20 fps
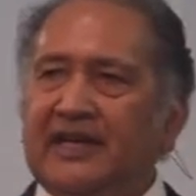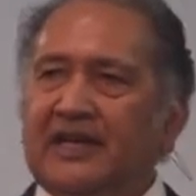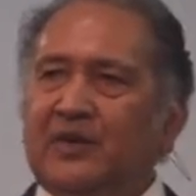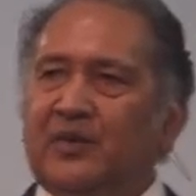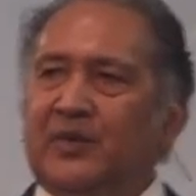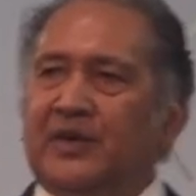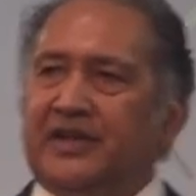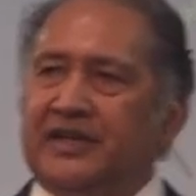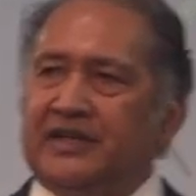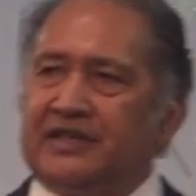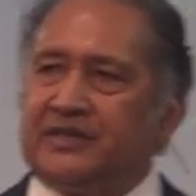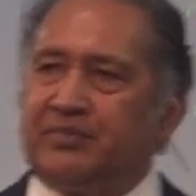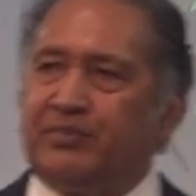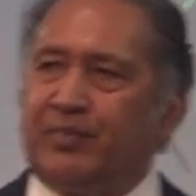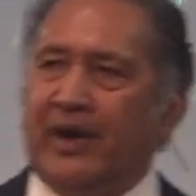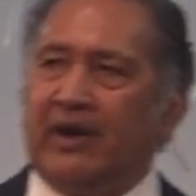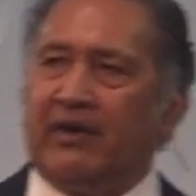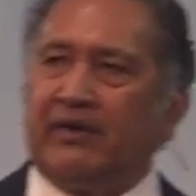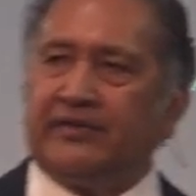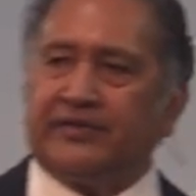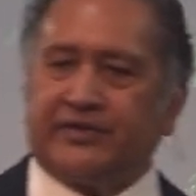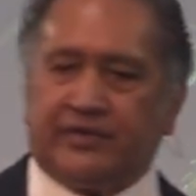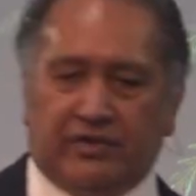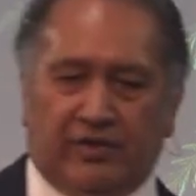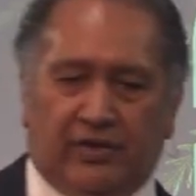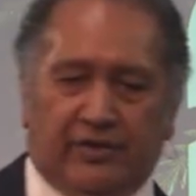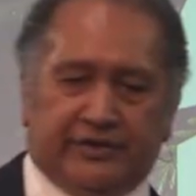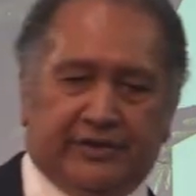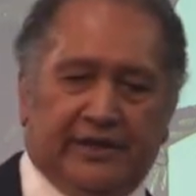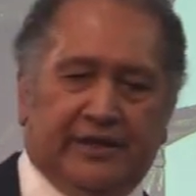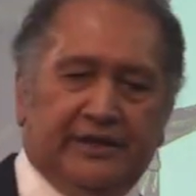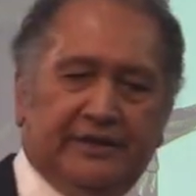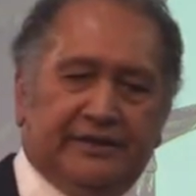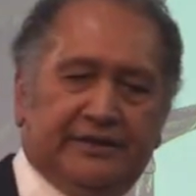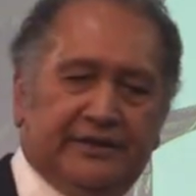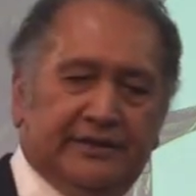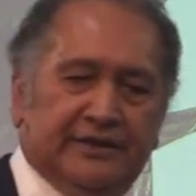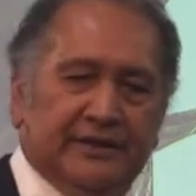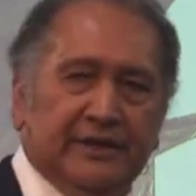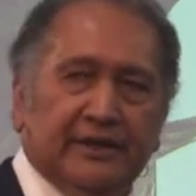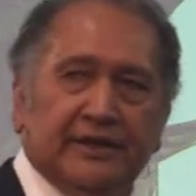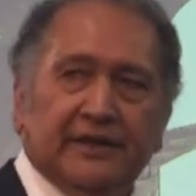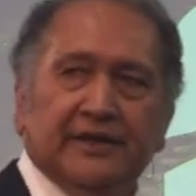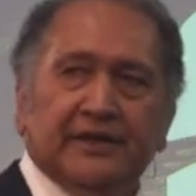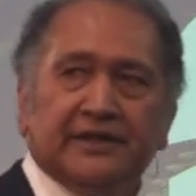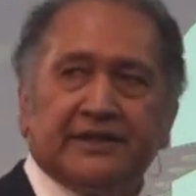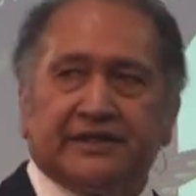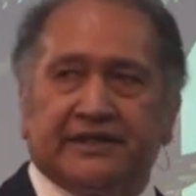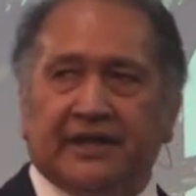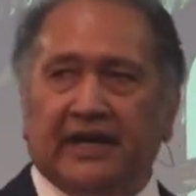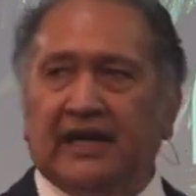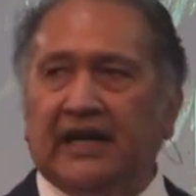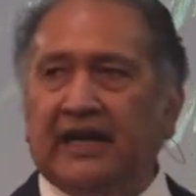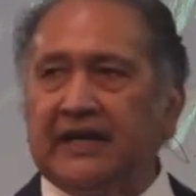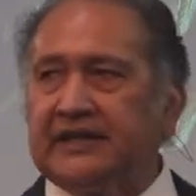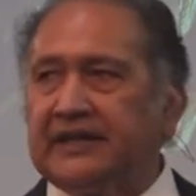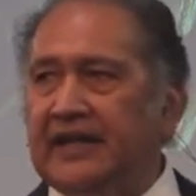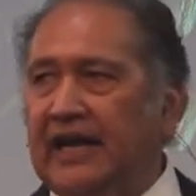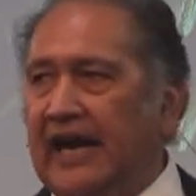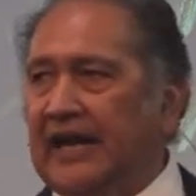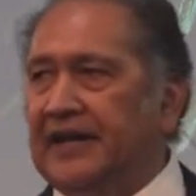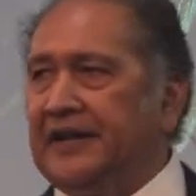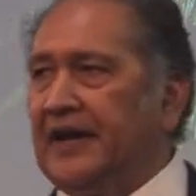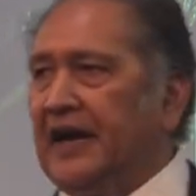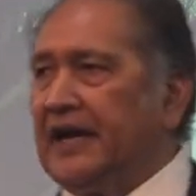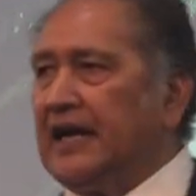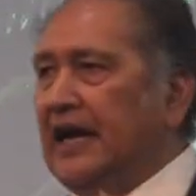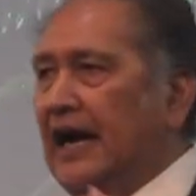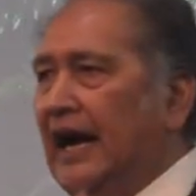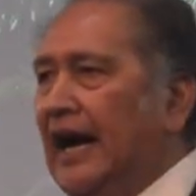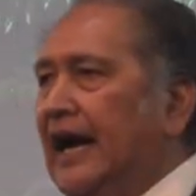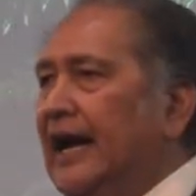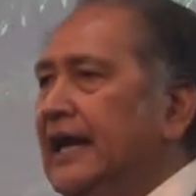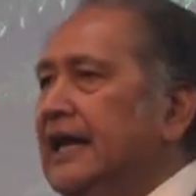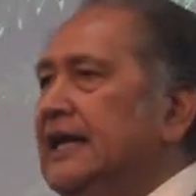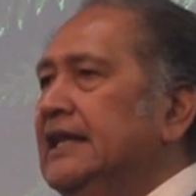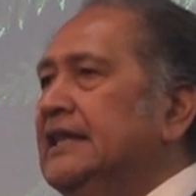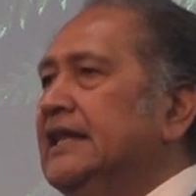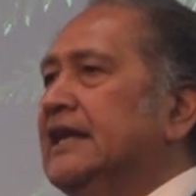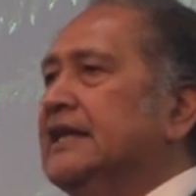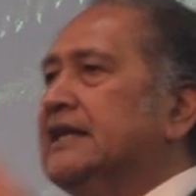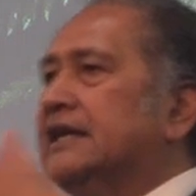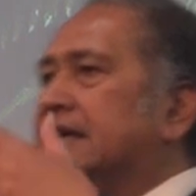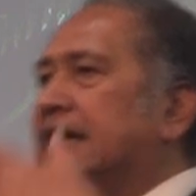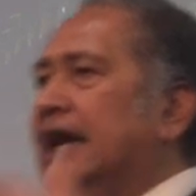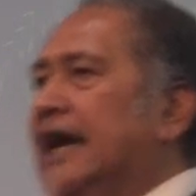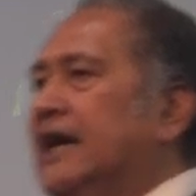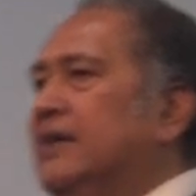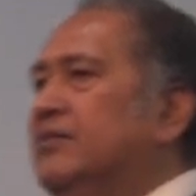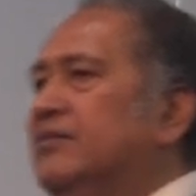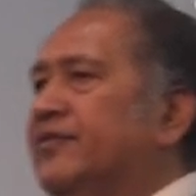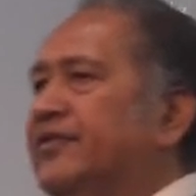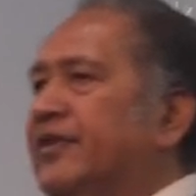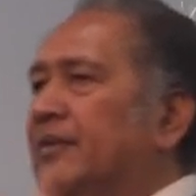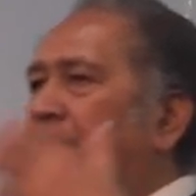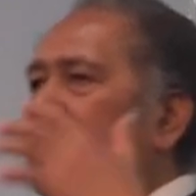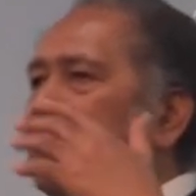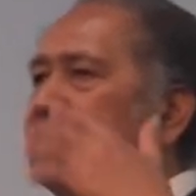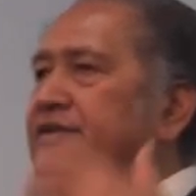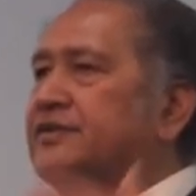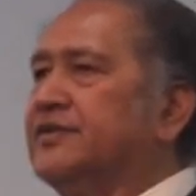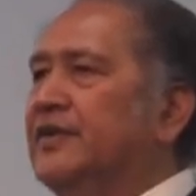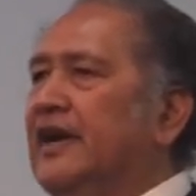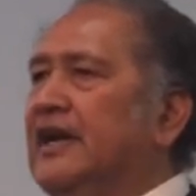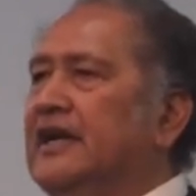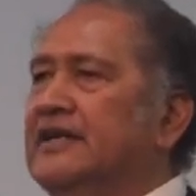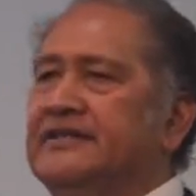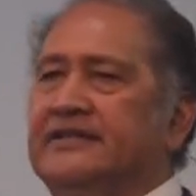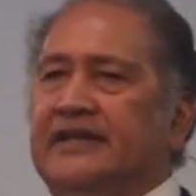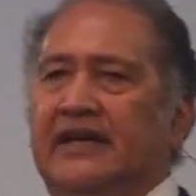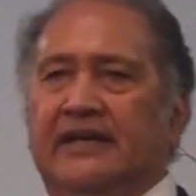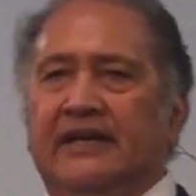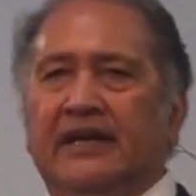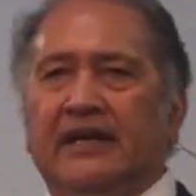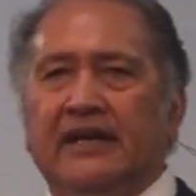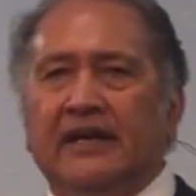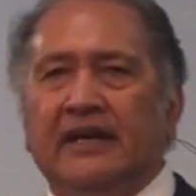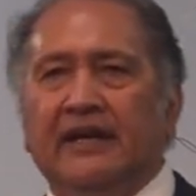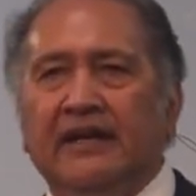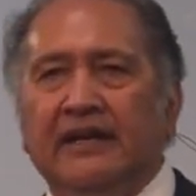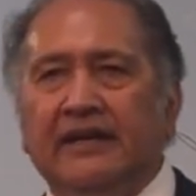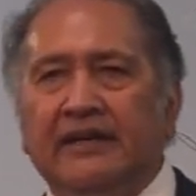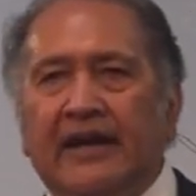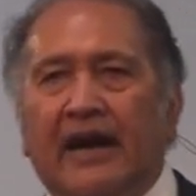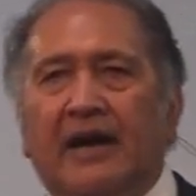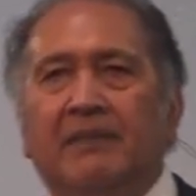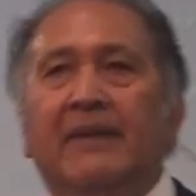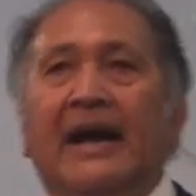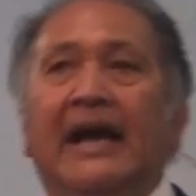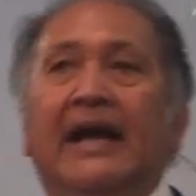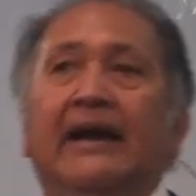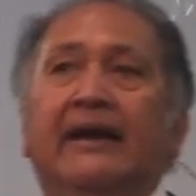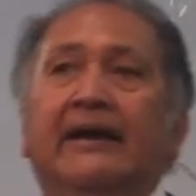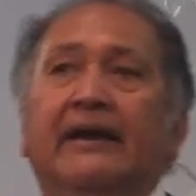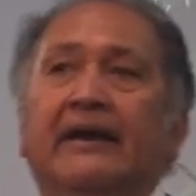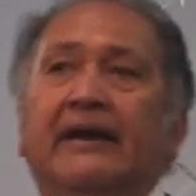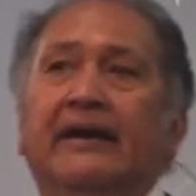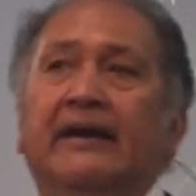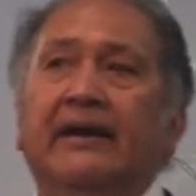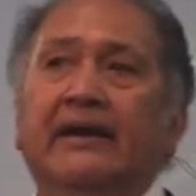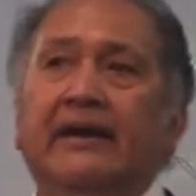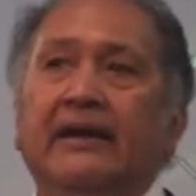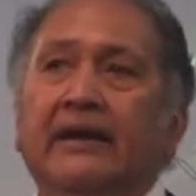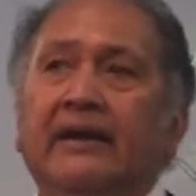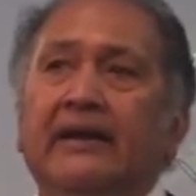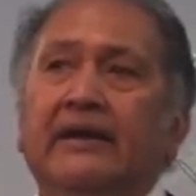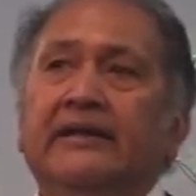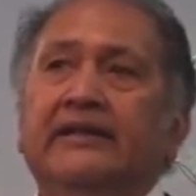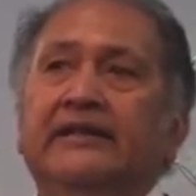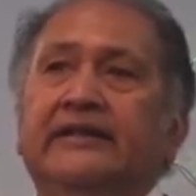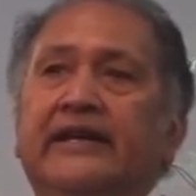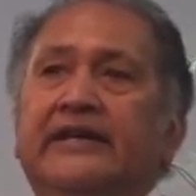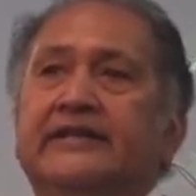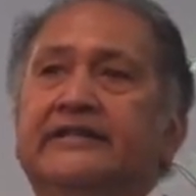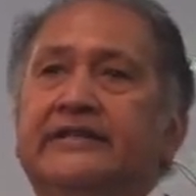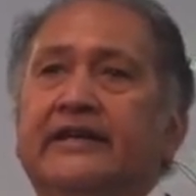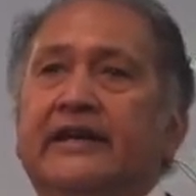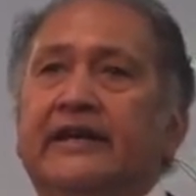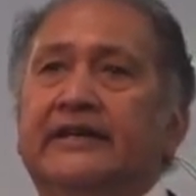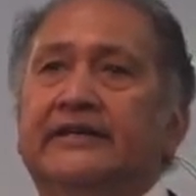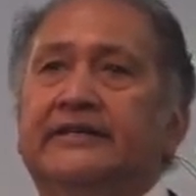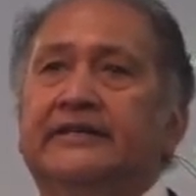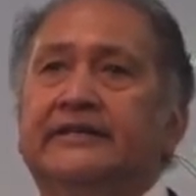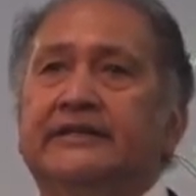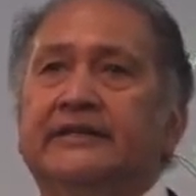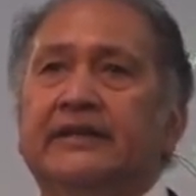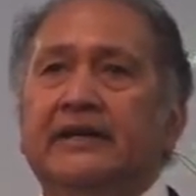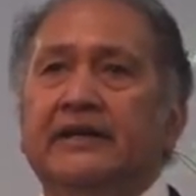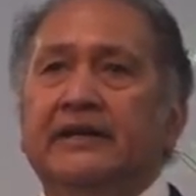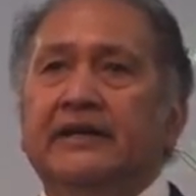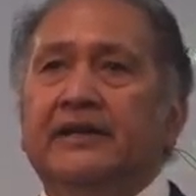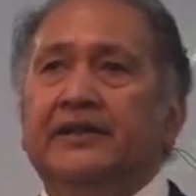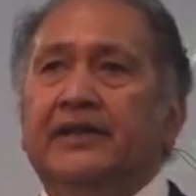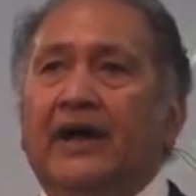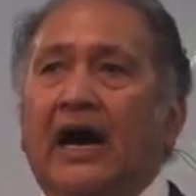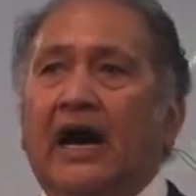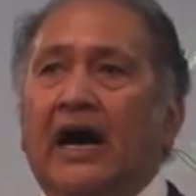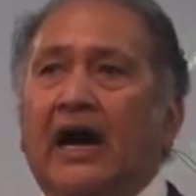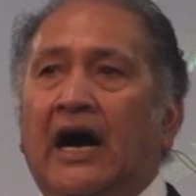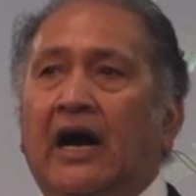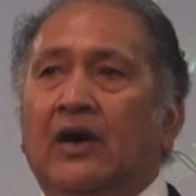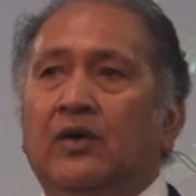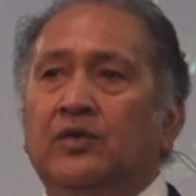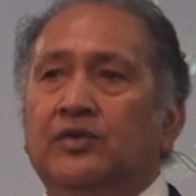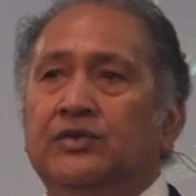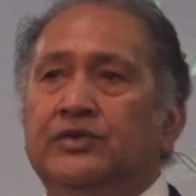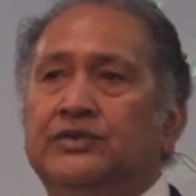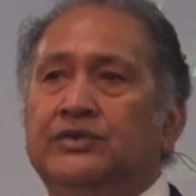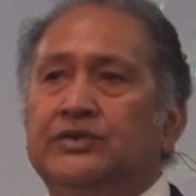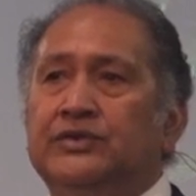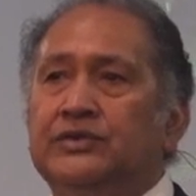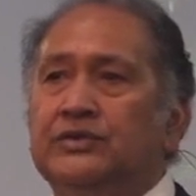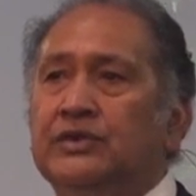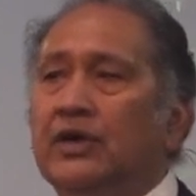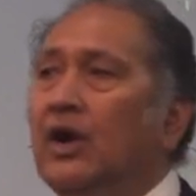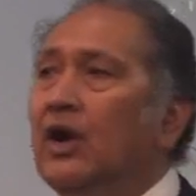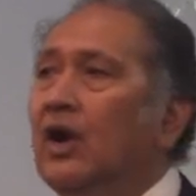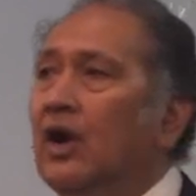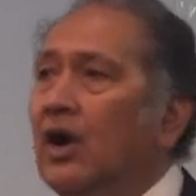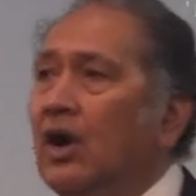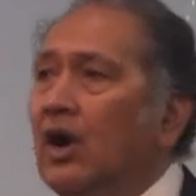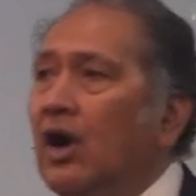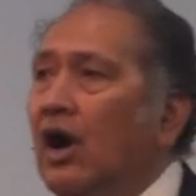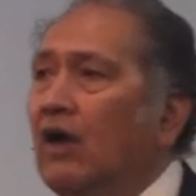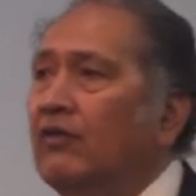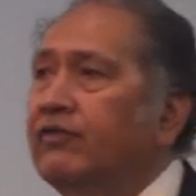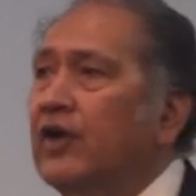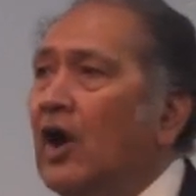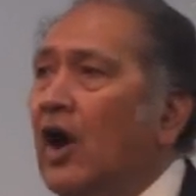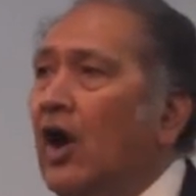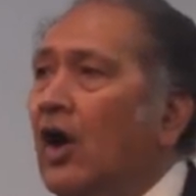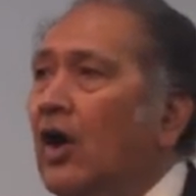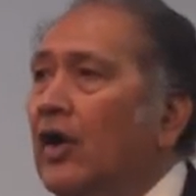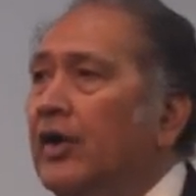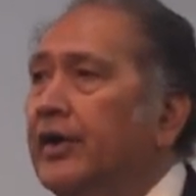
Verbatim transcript: with his pair of shorts and his singlet. And the guy that came from Australia said, young man, this is the house of God.